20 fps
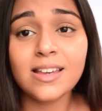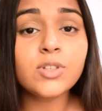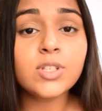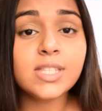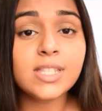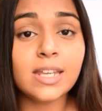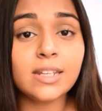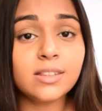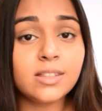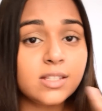To
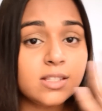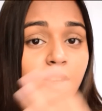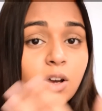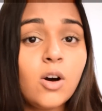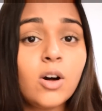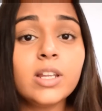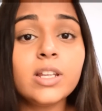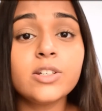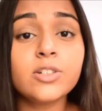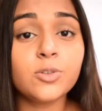set this
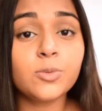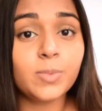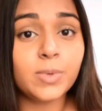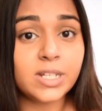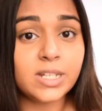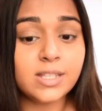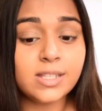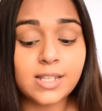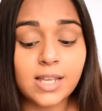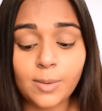all into
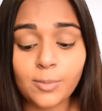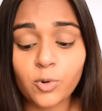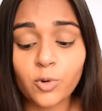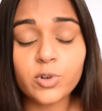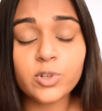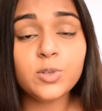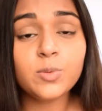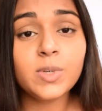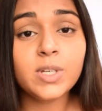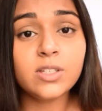place, I'm
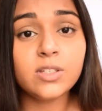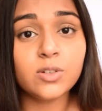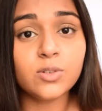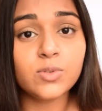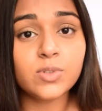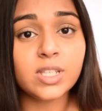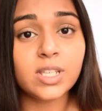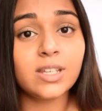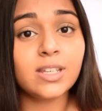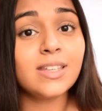going to be
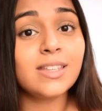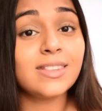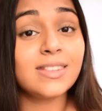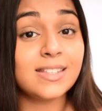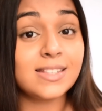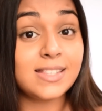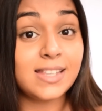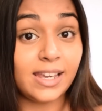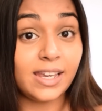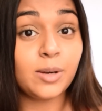using the
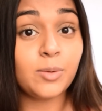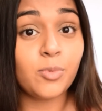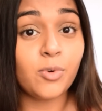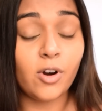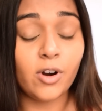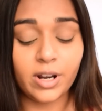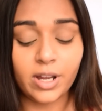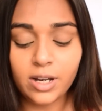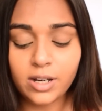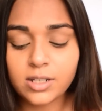second
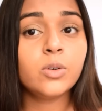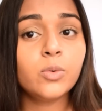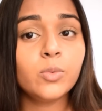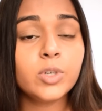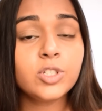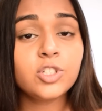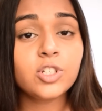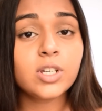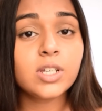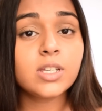product,
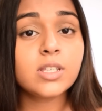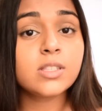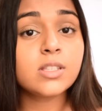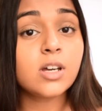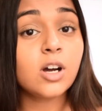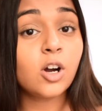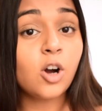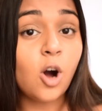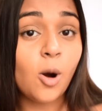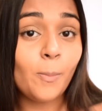which is
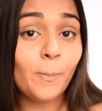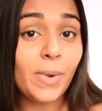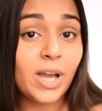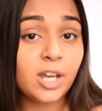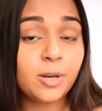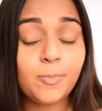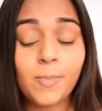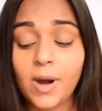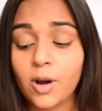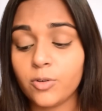a
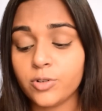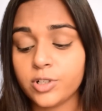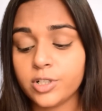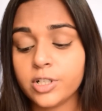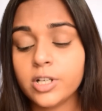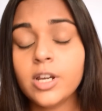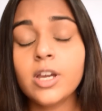compact powder.